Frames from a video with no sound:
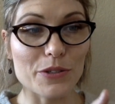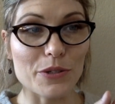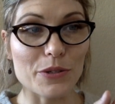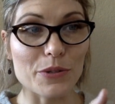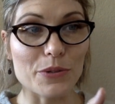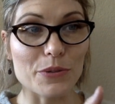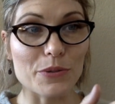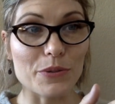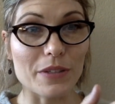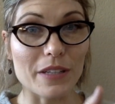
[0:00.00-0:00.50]

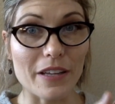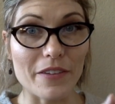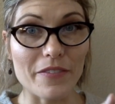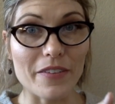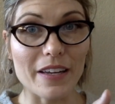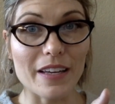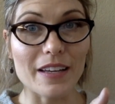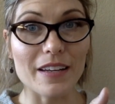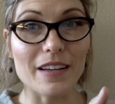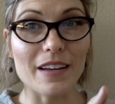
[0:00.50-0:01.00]
to
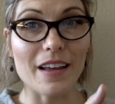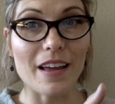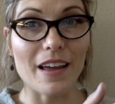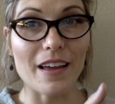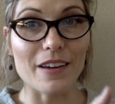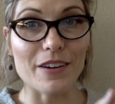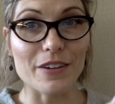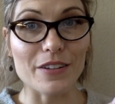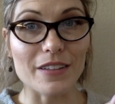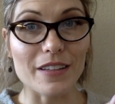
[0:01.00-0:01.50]
living
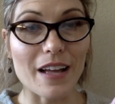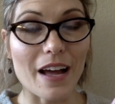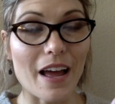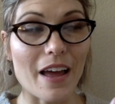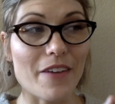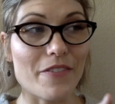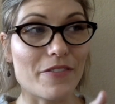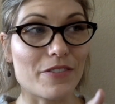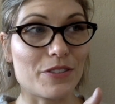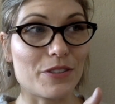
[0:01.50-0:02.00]
a good
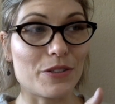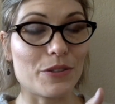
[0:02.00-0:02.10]
life,